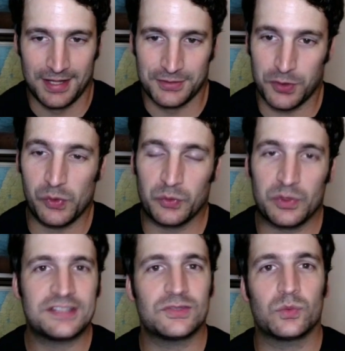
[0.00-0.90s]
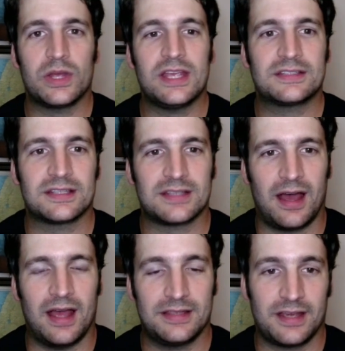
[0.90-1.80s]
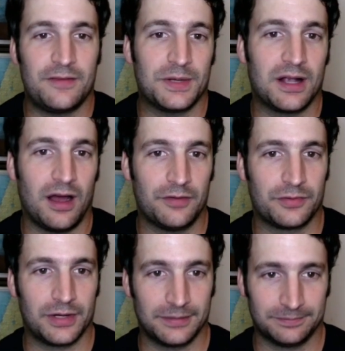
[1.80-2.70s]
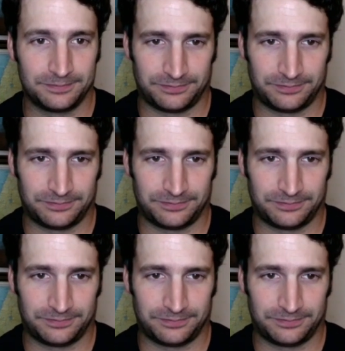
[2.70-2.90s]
So in recent weeks, as I've been covering,